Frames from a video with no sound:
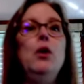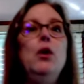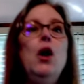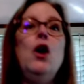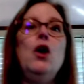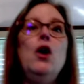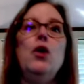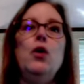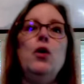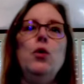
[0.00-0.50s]

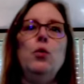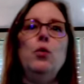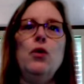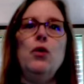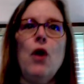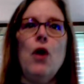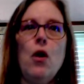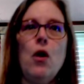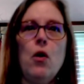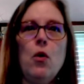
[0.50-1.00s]
who
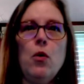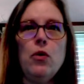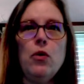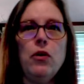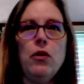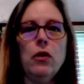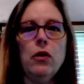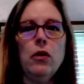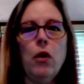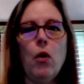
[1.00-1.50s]
know the
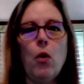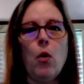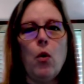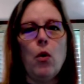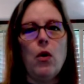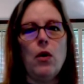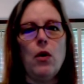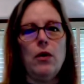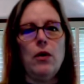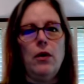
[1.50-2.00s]
Lord.